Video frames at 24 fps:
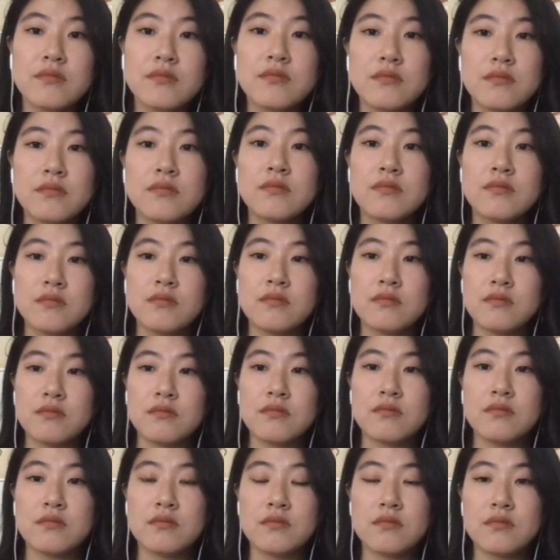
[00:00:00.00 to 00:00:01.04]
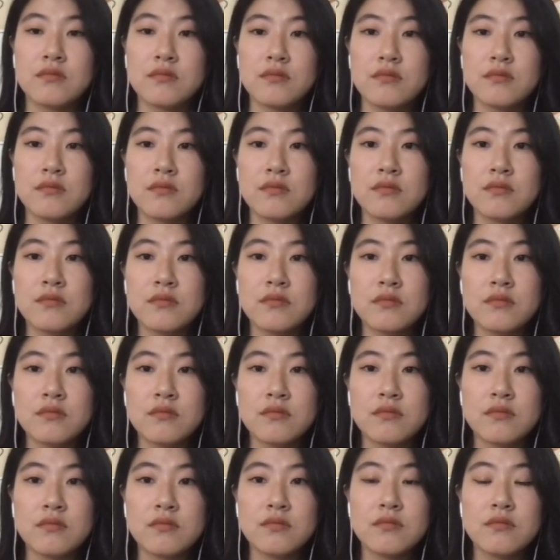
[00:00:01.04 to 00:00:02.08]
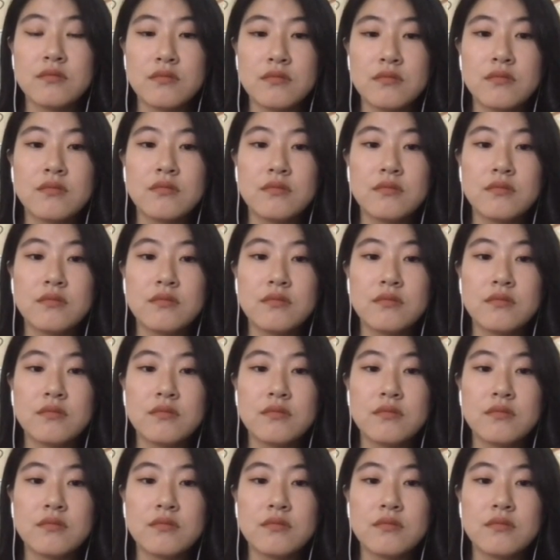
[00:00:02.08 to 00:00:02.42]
(silent)